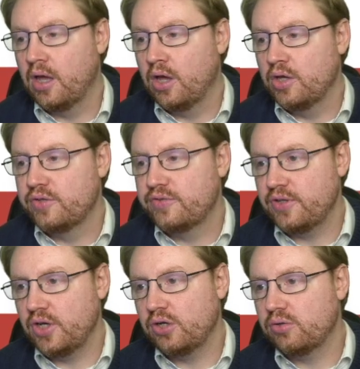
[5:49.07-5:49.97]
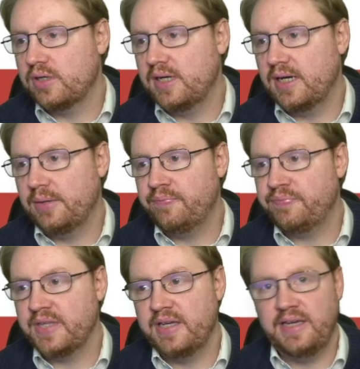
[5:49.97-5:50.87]
So
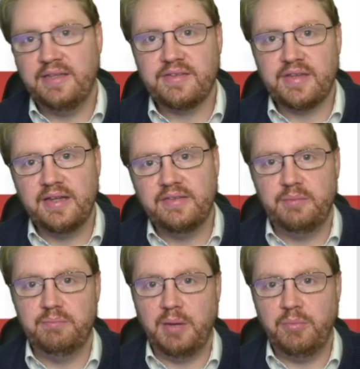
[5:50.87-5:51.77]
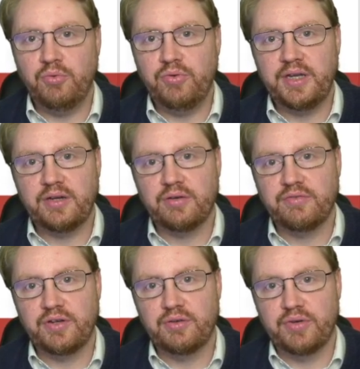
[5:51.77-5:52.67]
inside the memory
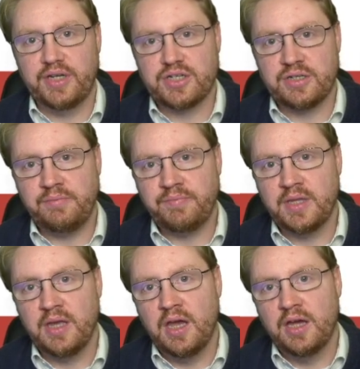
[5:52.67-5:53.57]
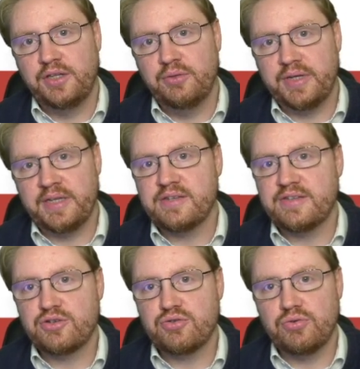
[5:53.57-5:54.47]
configuration, you can
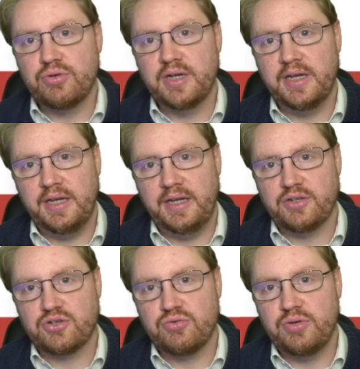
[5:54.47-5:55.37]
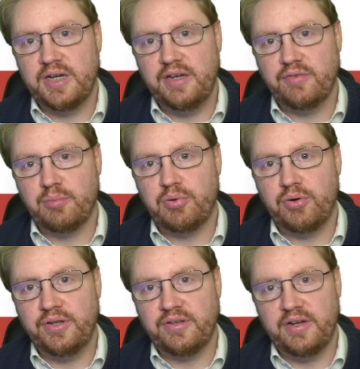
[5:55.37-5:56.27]
ensure if a
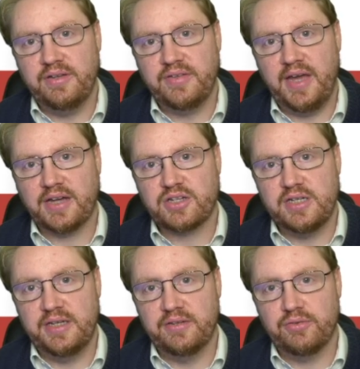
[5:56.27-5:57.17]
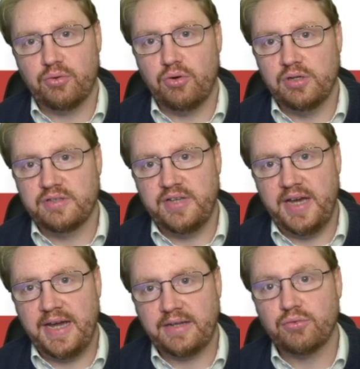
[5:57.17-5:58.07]
pointer is actually so-called
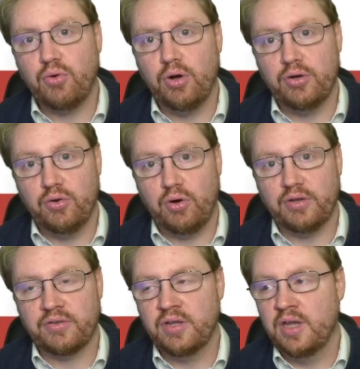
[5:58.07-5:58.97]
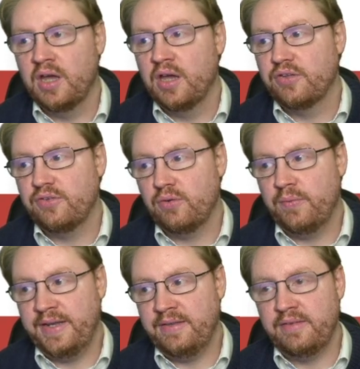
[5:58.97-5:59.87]
tagged or not. So
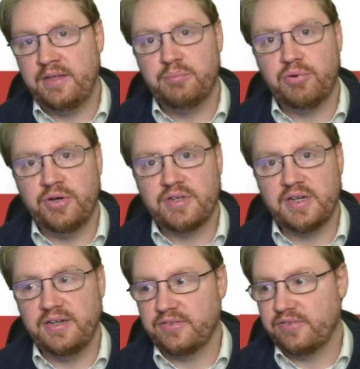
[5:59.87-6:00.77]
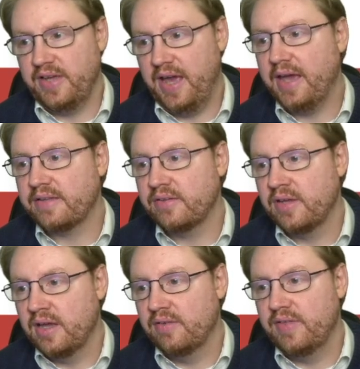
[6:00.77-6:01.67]
when the pointer is tagged,
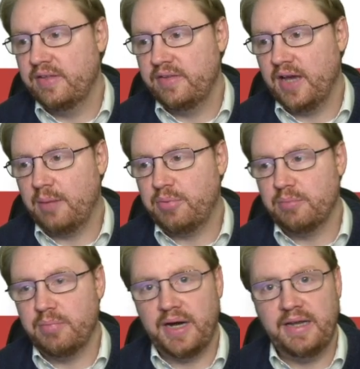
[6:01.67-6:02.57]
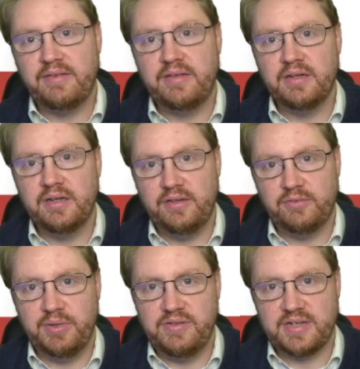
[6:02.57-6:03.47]
then the upper byte here is
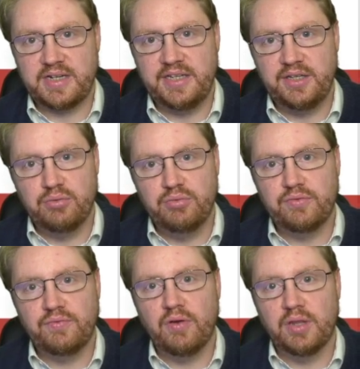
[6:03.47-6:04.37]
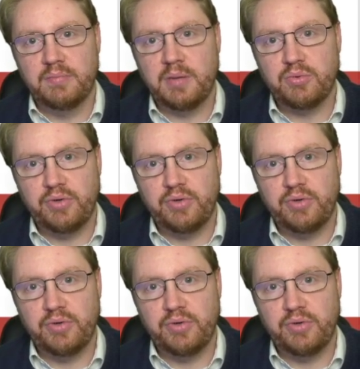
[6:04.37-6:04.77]
basically used for the memory